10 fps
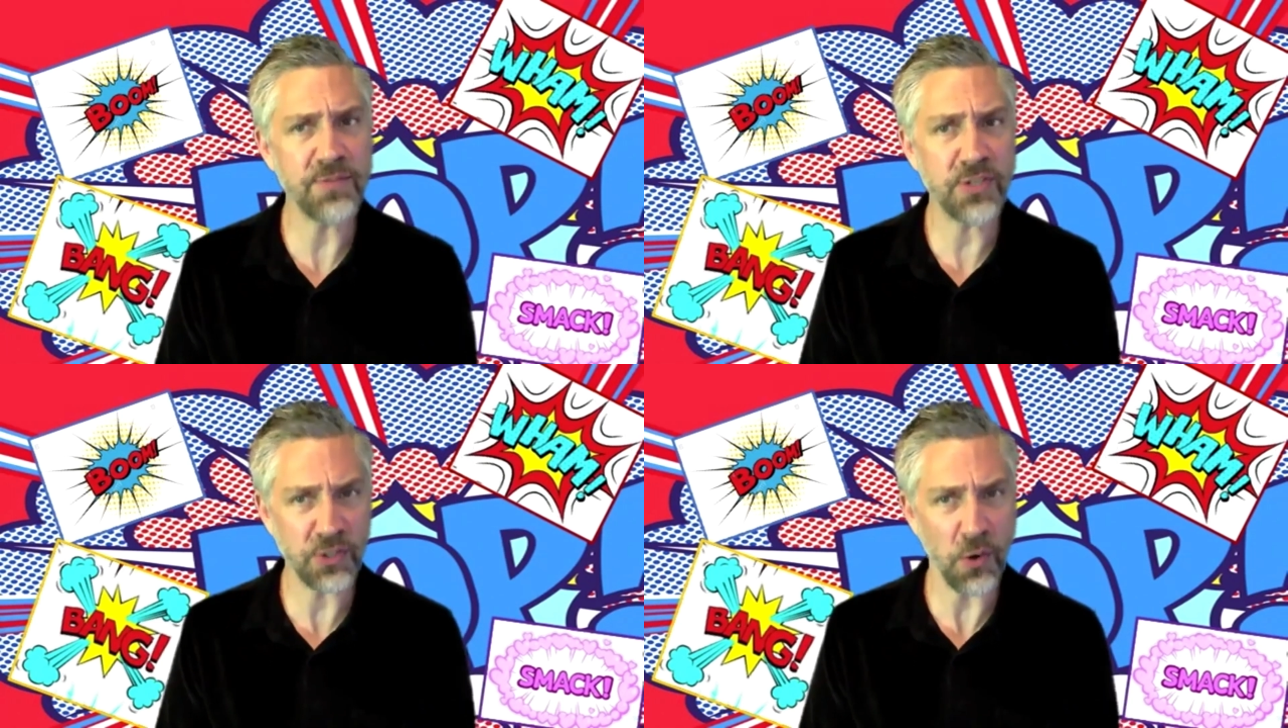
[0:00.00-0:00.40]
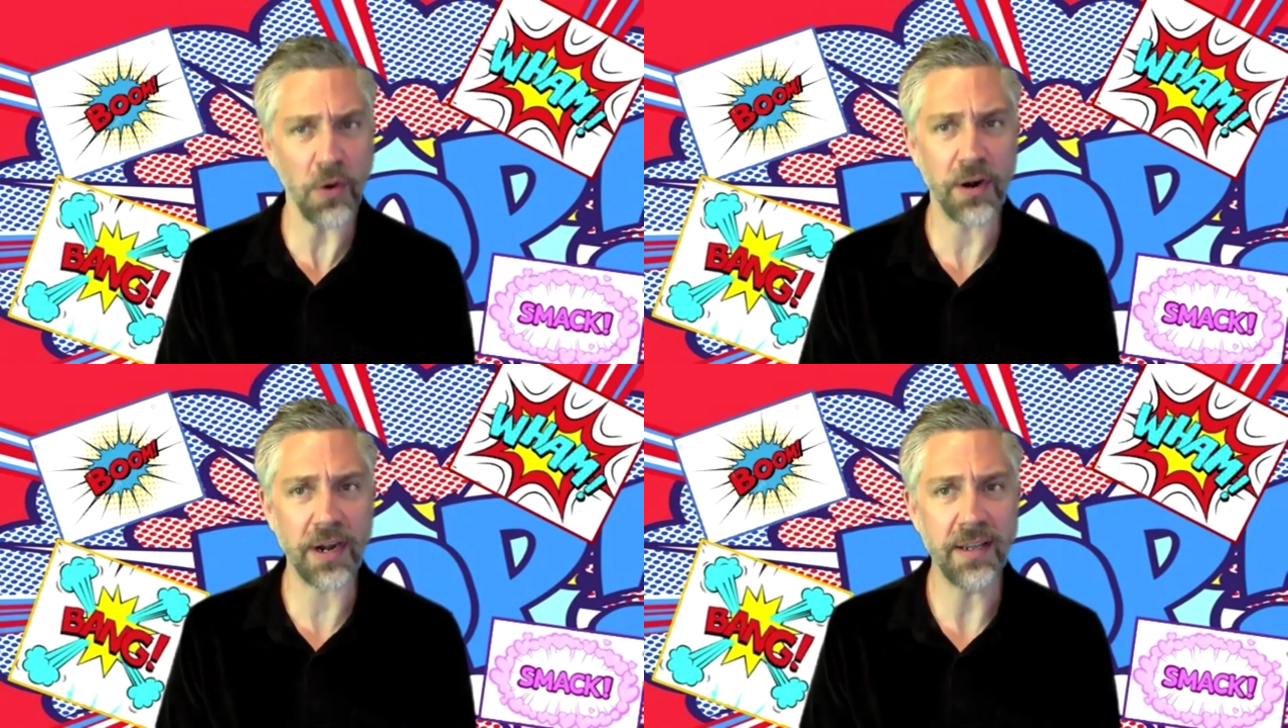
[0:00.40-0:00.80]

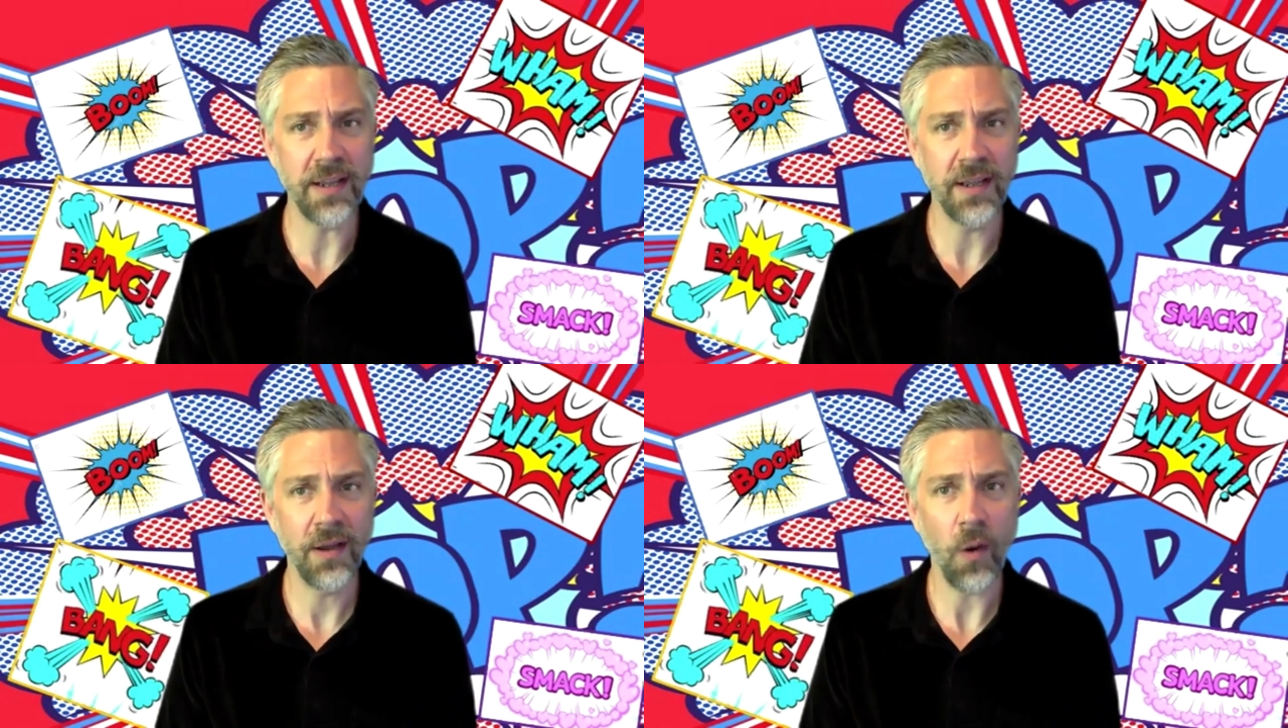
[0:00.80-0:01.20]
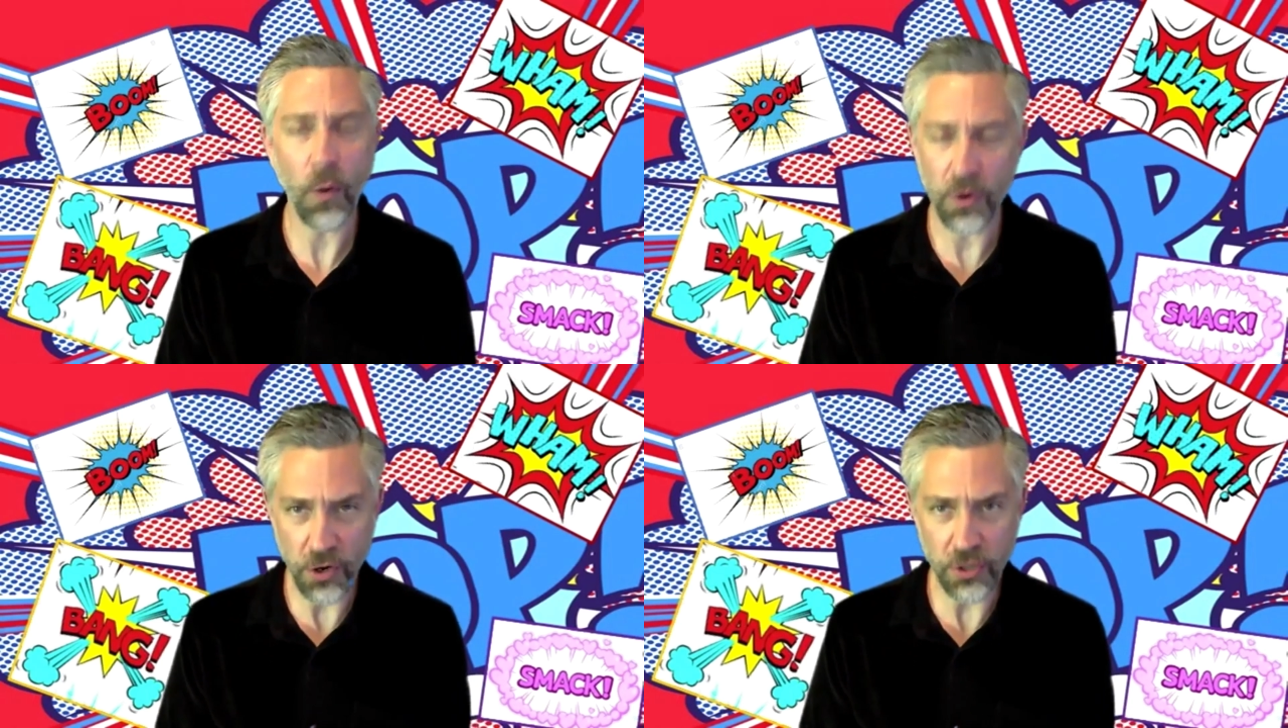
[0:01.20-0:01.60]
story,
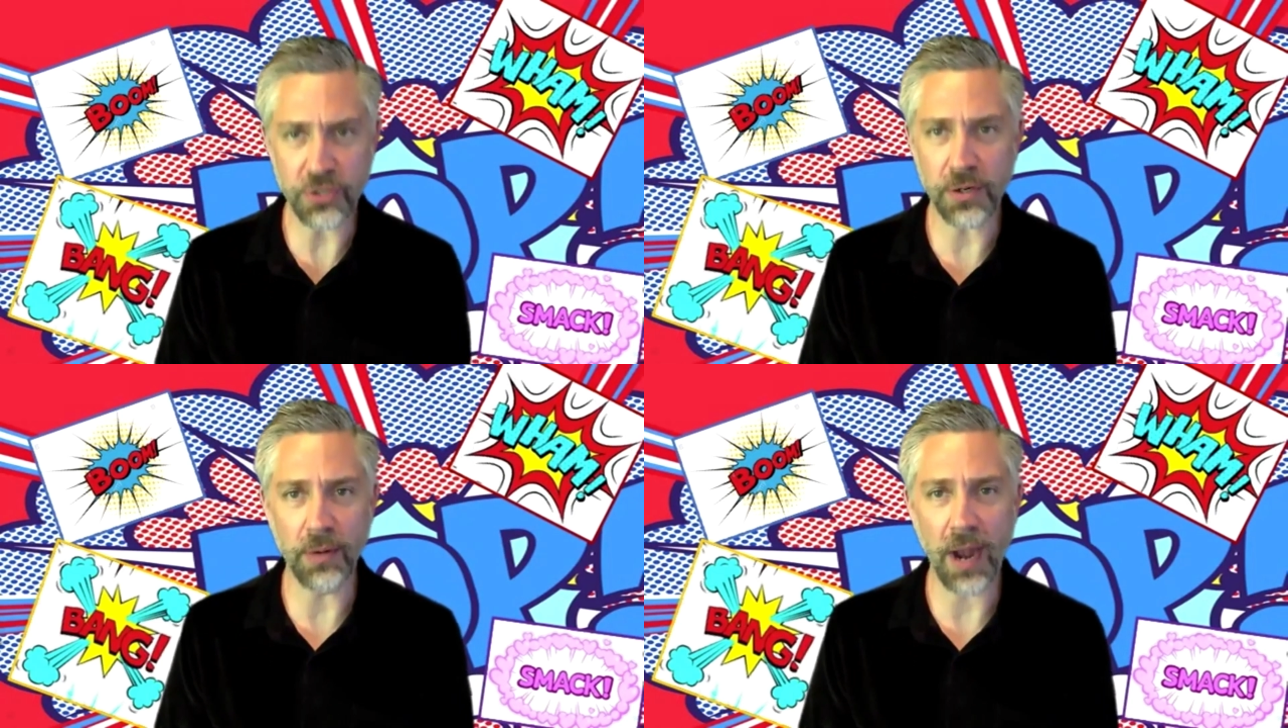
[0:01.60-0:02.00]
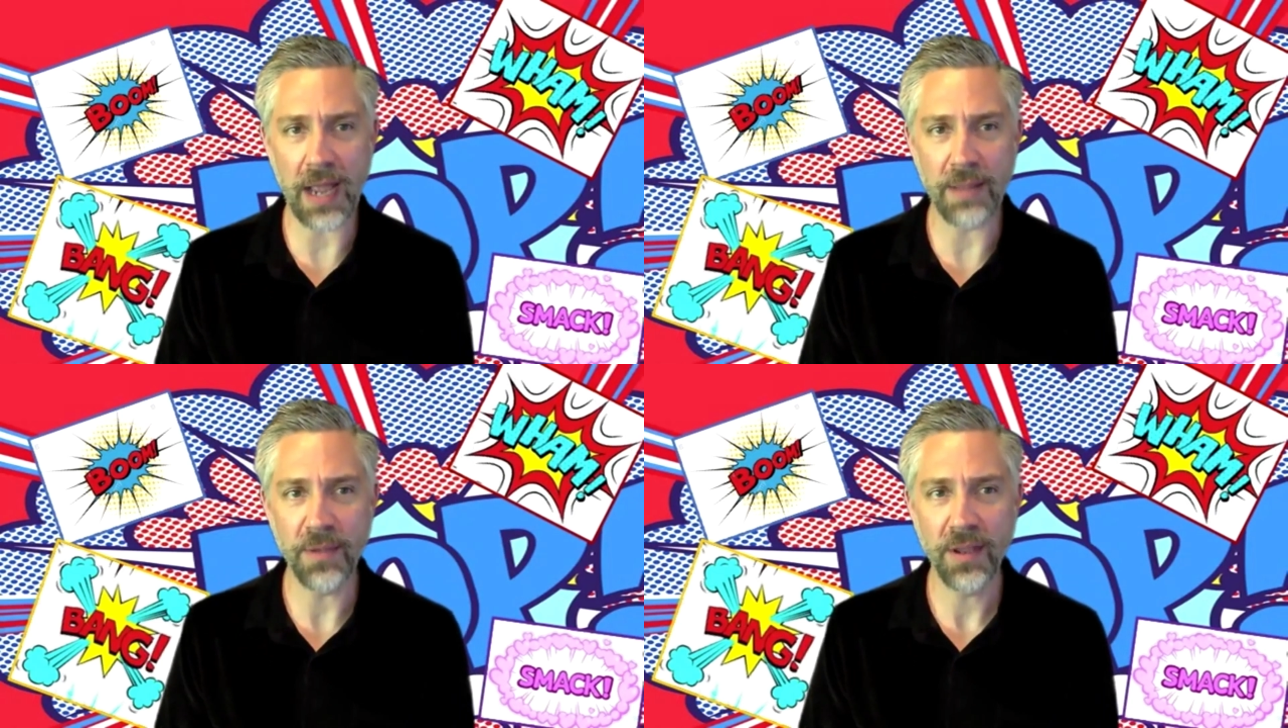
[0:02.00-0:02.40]
or nursery
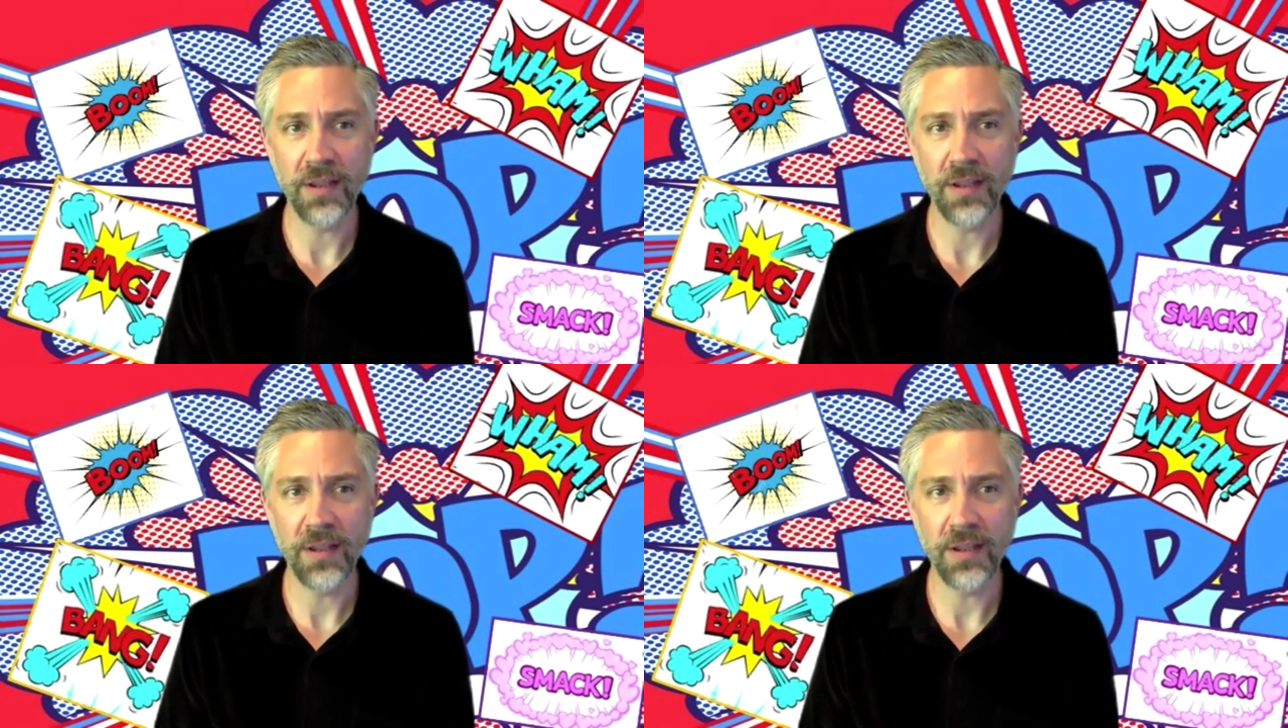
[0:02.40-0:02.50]
rhyme,